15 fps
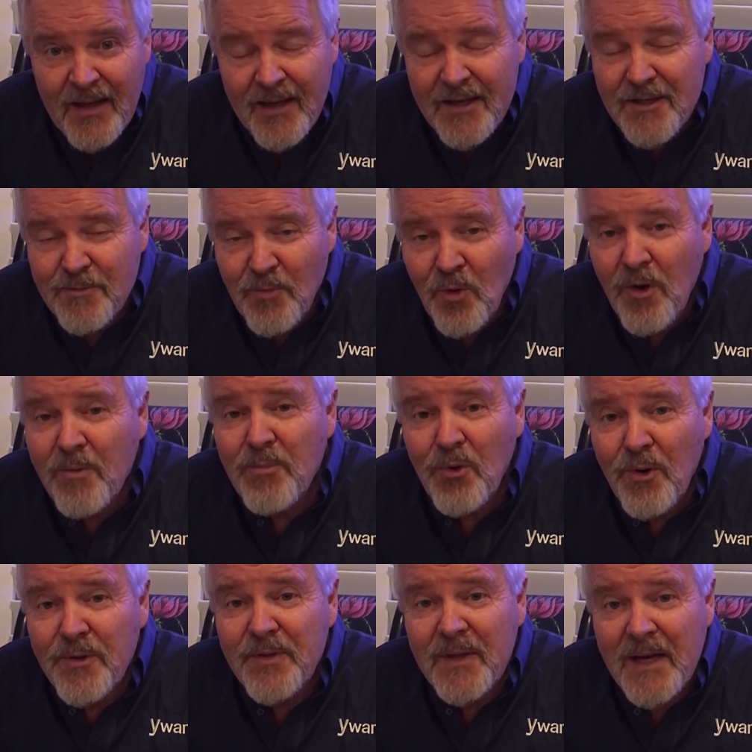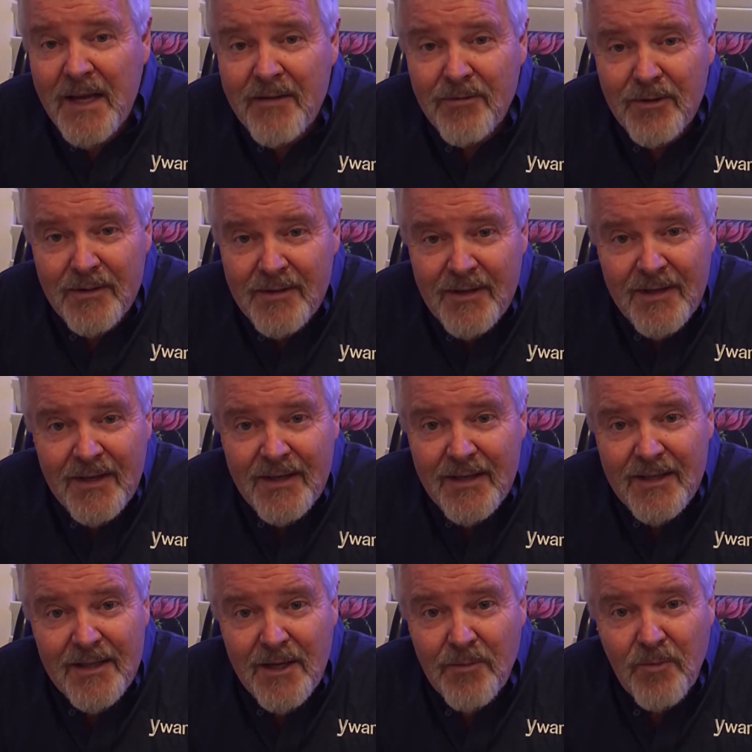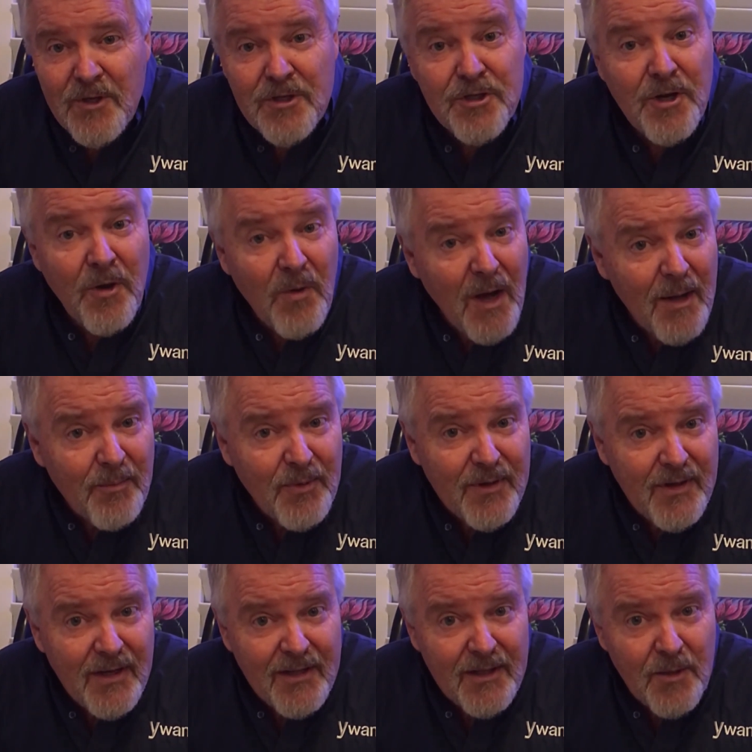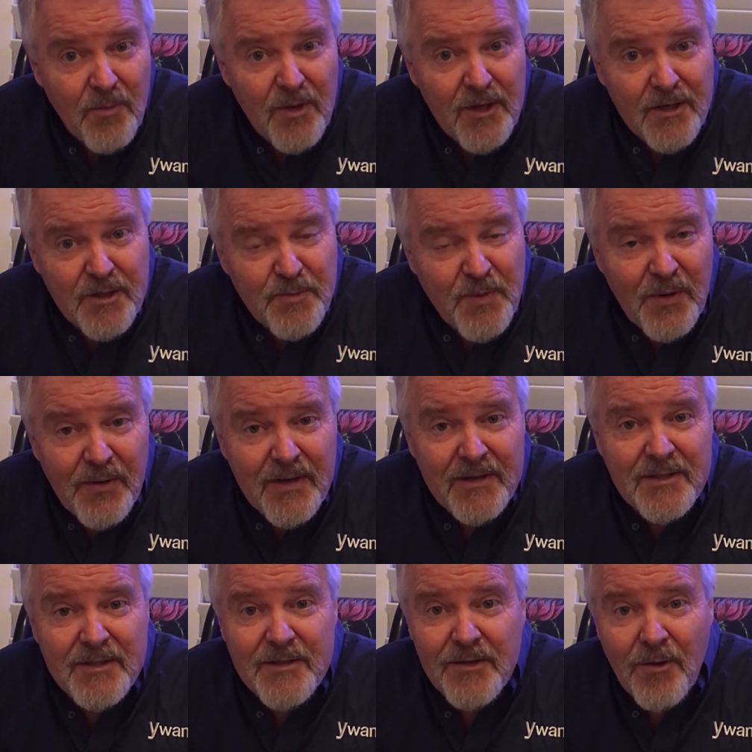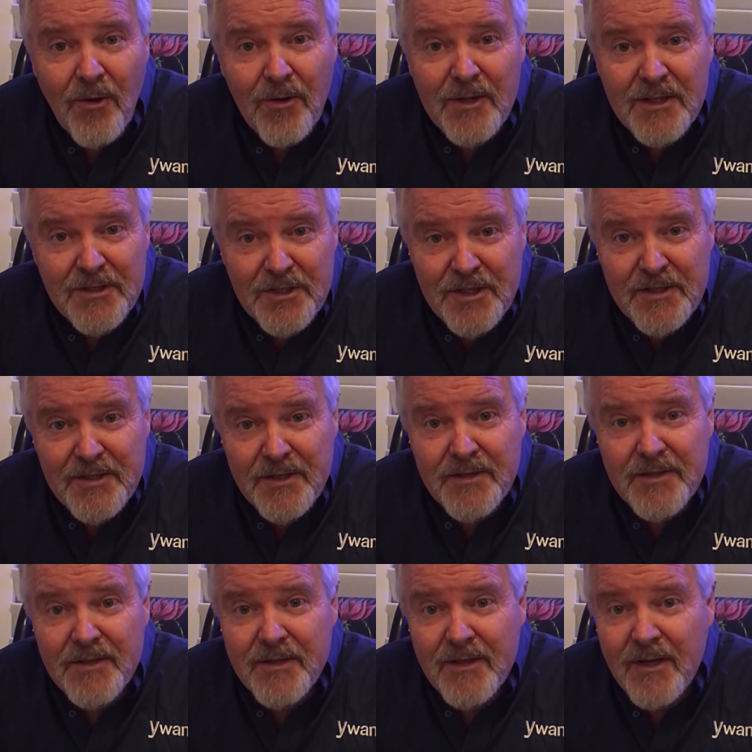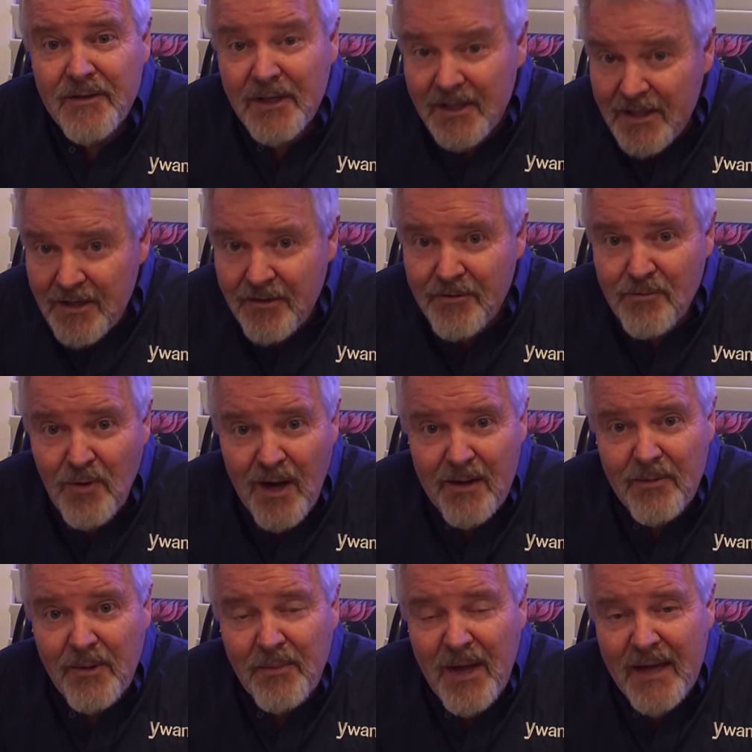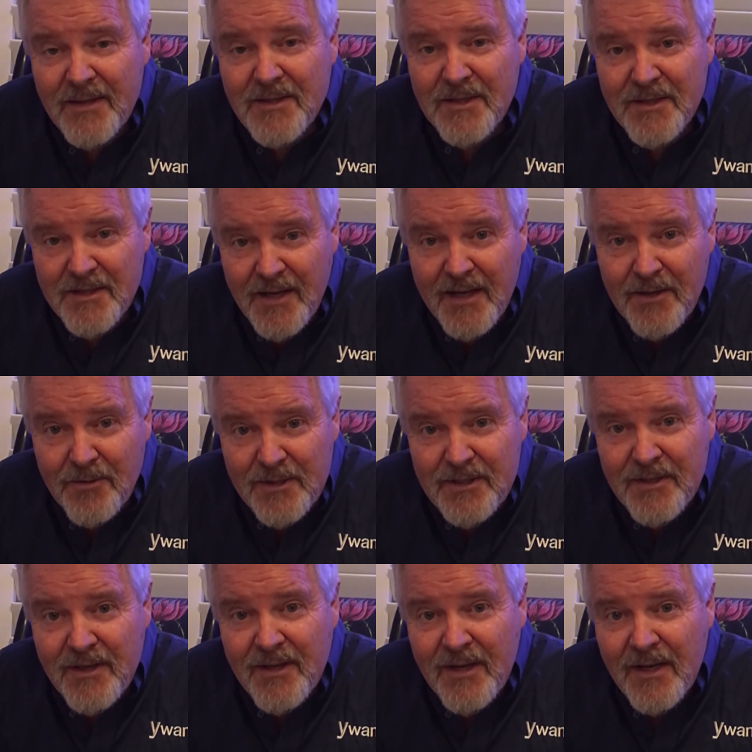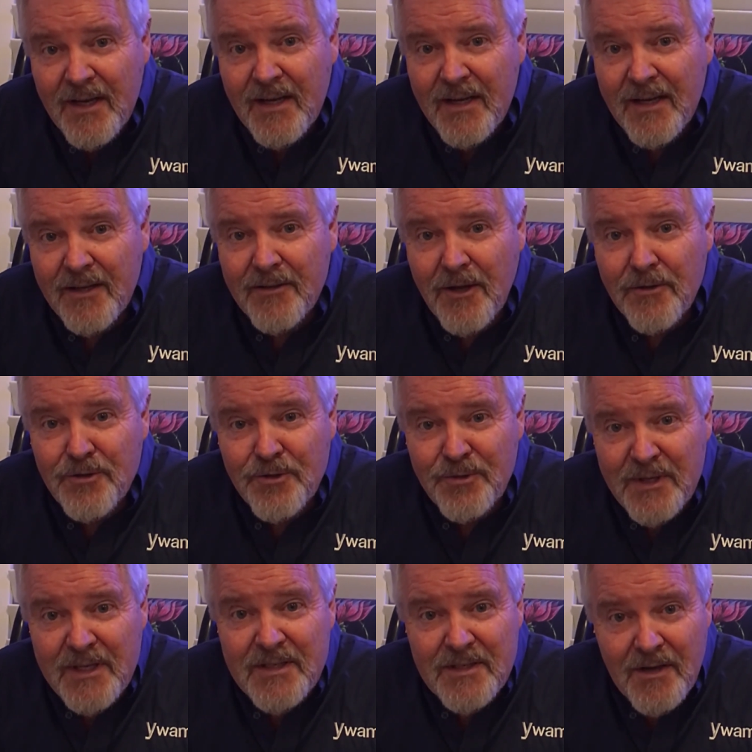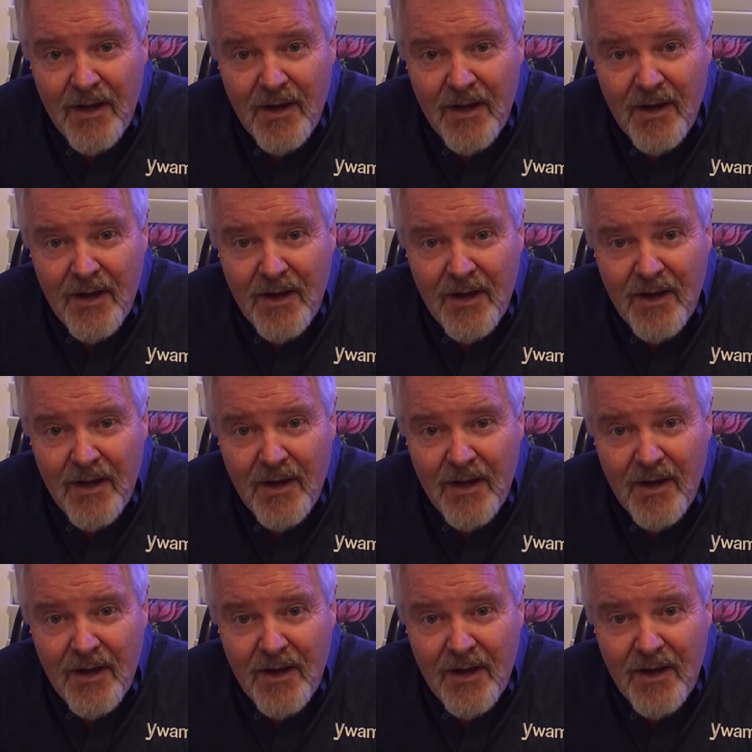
it is more important than ever that we show up and that we experience all that Jesus, the leader of YWAM, has to say to us in those unique